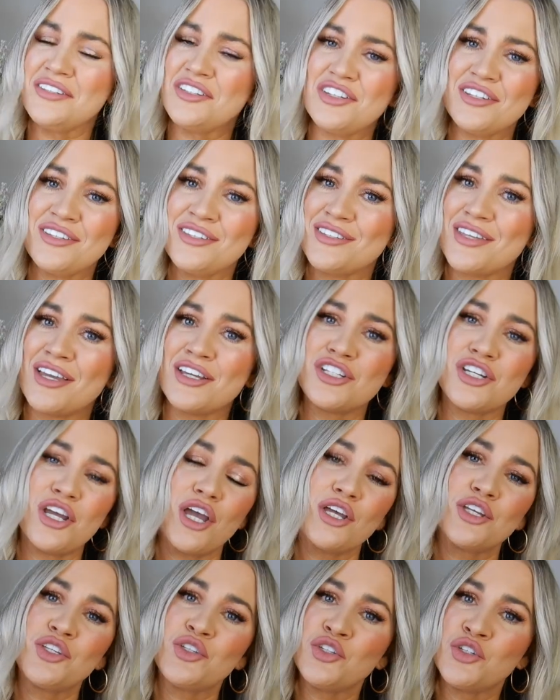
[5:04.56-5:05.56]
is just such
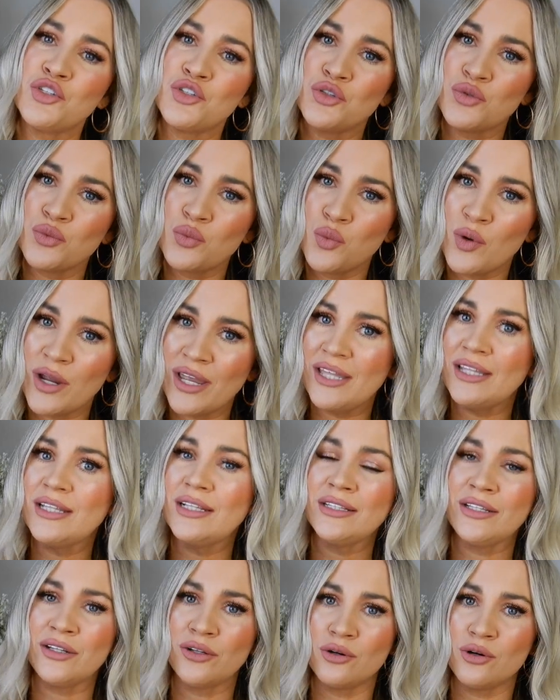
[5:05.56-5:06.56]
a sweet
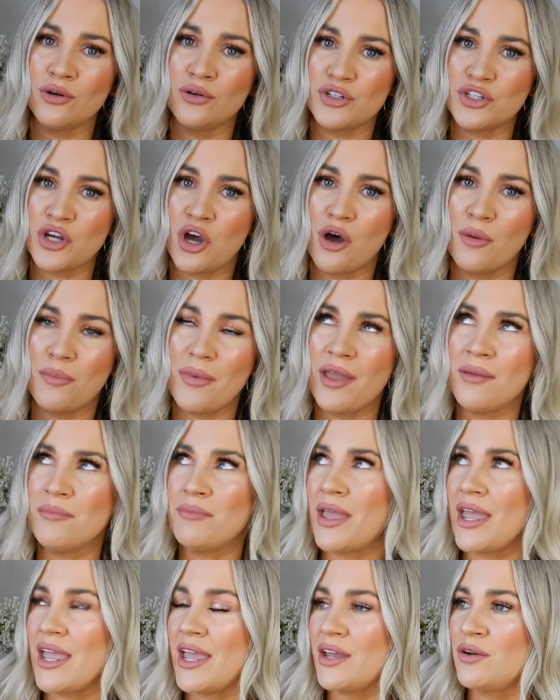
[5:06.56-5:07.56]
little top,
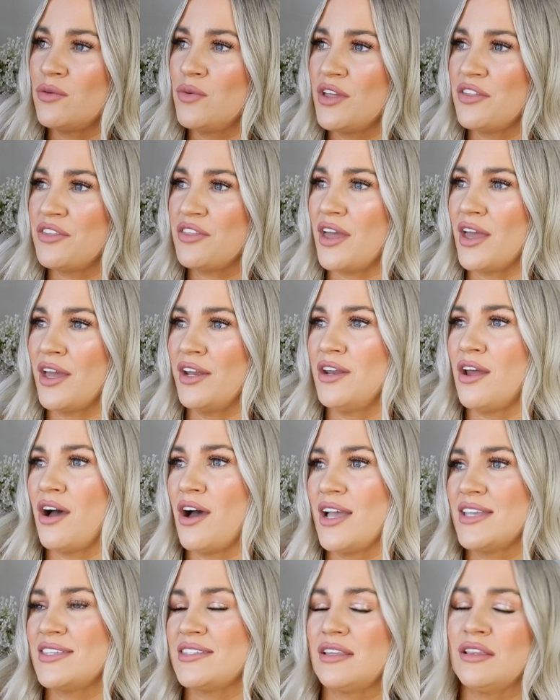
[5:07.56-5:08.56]
and paired with a
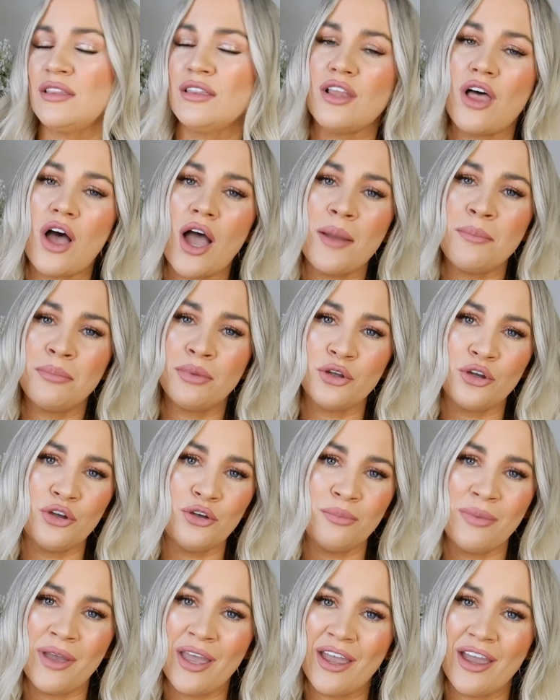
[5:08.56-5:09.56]
nice light
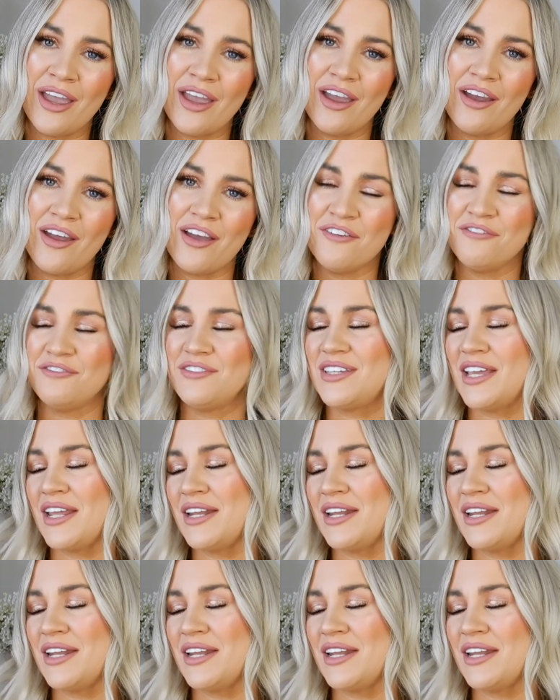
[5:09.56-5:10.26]
blue pair of